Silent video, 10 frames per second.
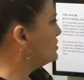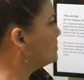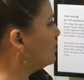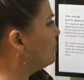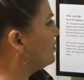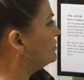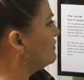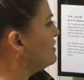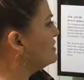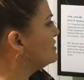So both
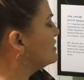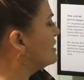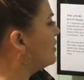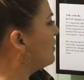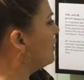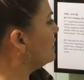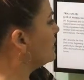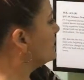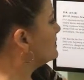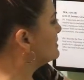of these
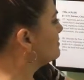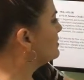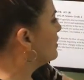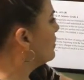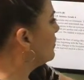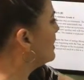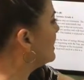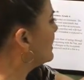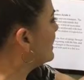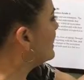organisms, we're
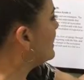going to